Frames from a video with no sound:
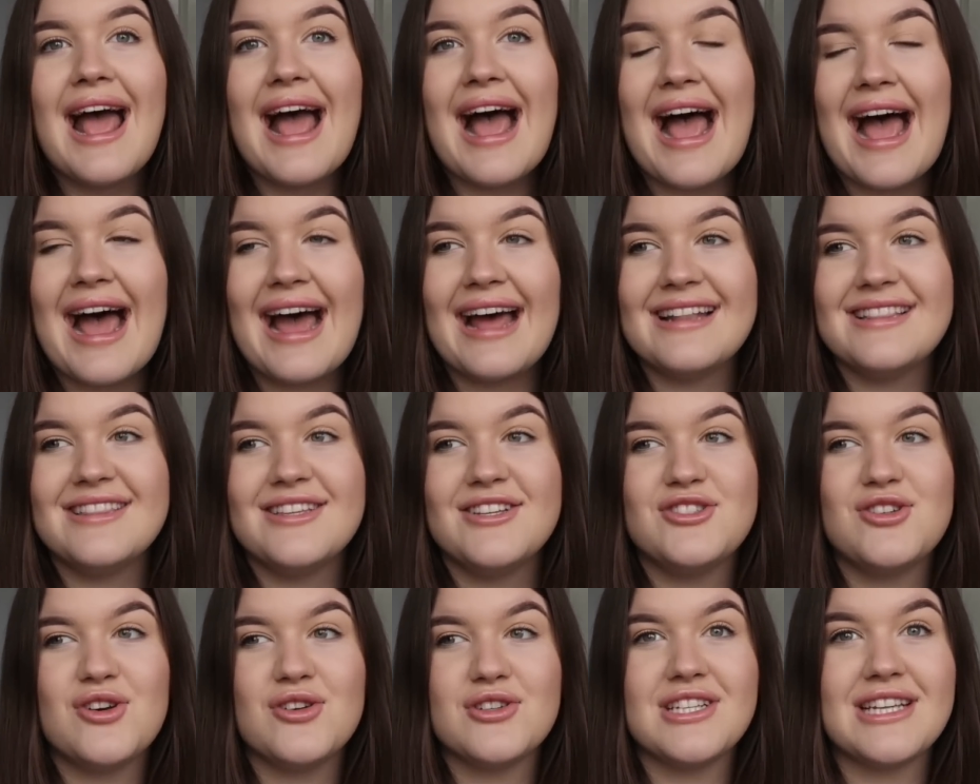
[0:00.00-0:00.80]
And
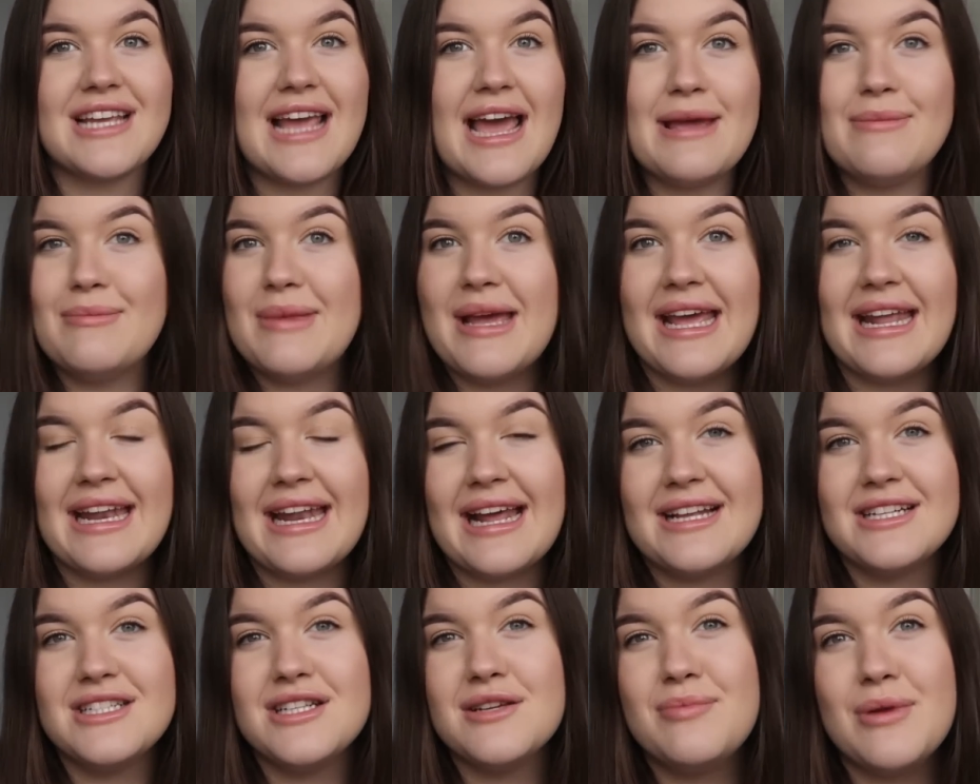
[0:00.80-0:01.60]
the doctor came in,
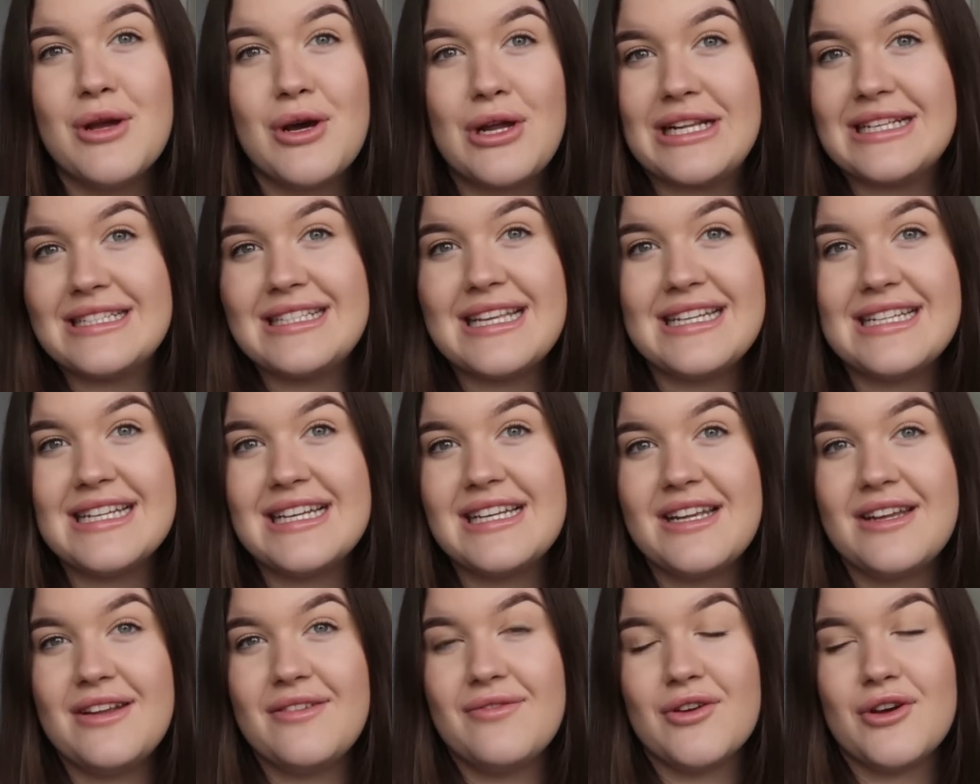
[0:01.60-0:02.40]
and to be honest, he
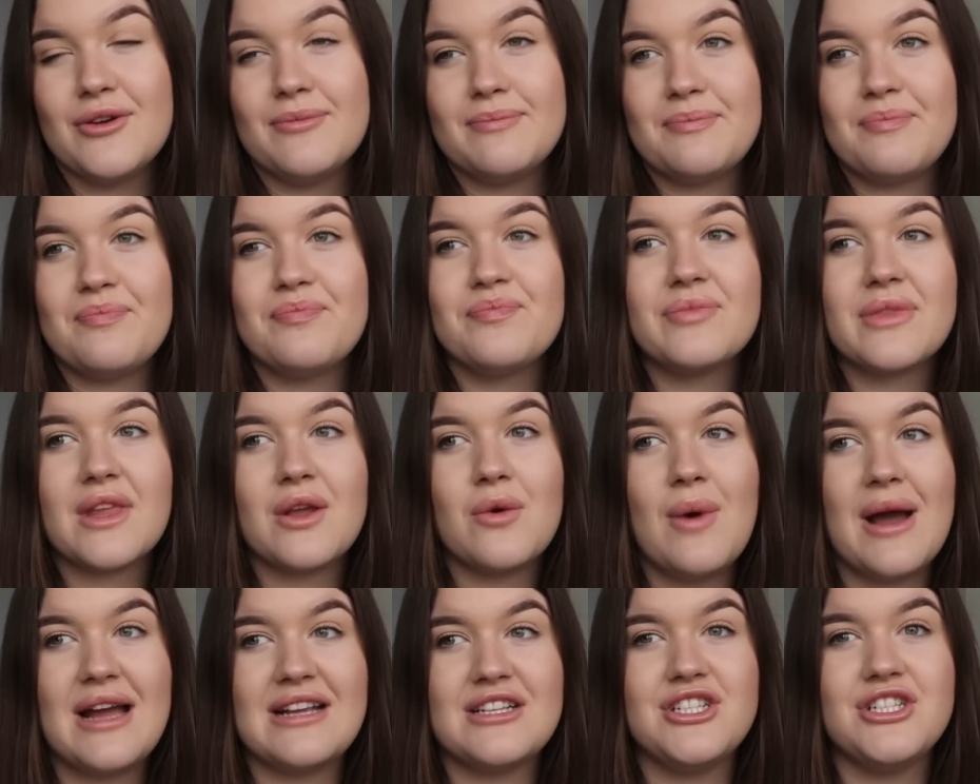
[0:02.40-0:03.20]
didn't even
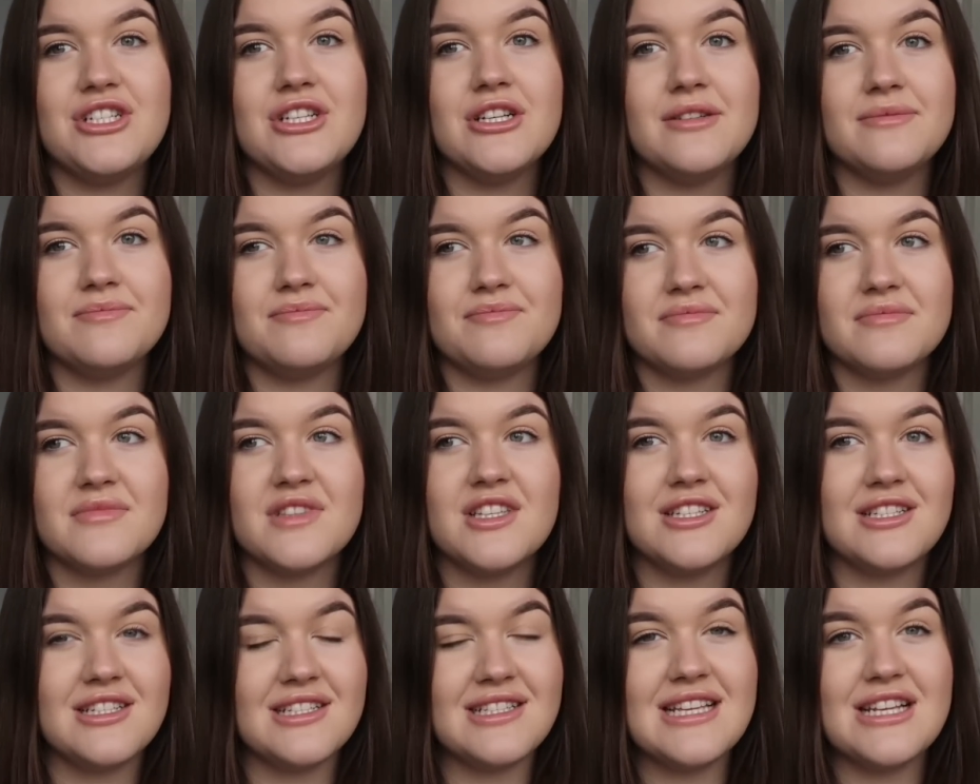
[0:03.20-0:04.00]
question
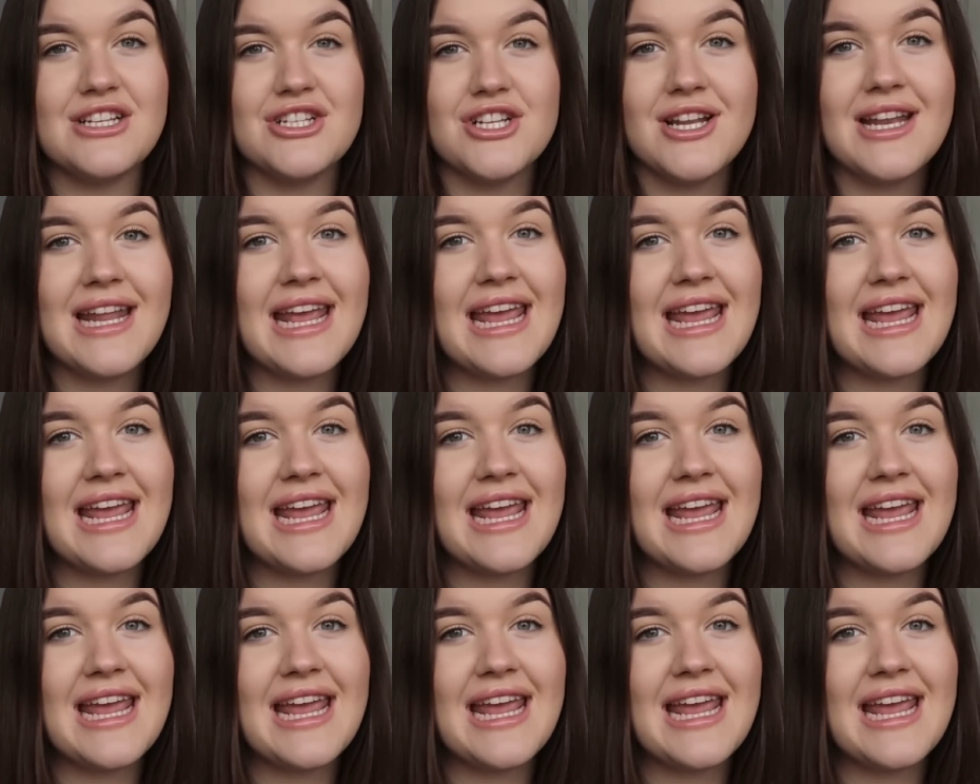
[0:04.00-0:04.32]
the decision.